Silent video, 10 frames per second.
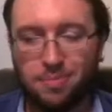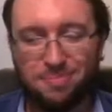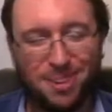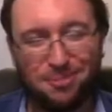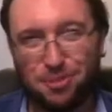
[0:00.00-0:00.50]

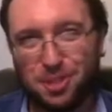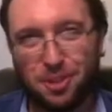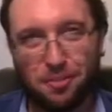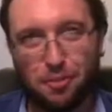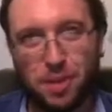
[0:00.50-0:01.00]

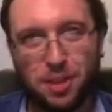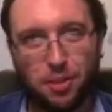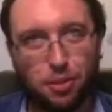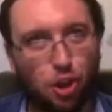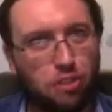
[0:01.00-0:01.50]
Unfortunately for me, though,
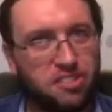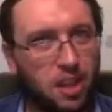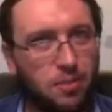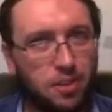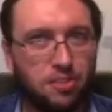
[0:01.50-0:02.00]
the cost
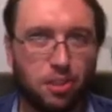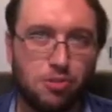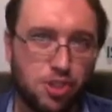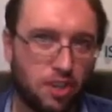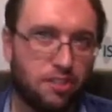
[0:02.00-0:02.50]
savings
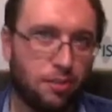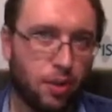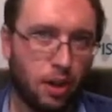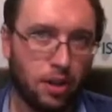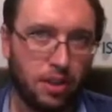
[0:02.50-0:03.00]
don't
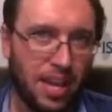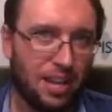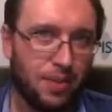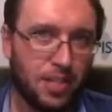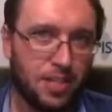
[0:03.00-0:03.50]
justify the
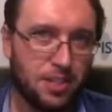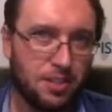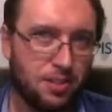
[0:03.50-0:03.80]
elevated